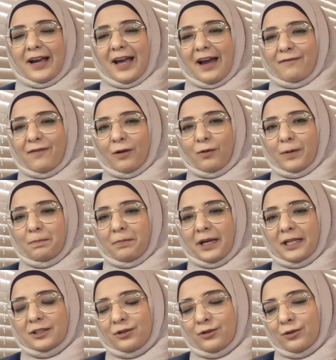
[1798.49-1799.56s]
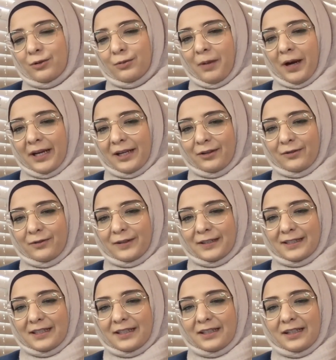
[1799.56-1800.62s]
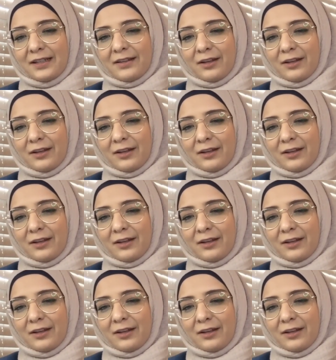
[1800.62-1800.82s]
have a webpage through my university,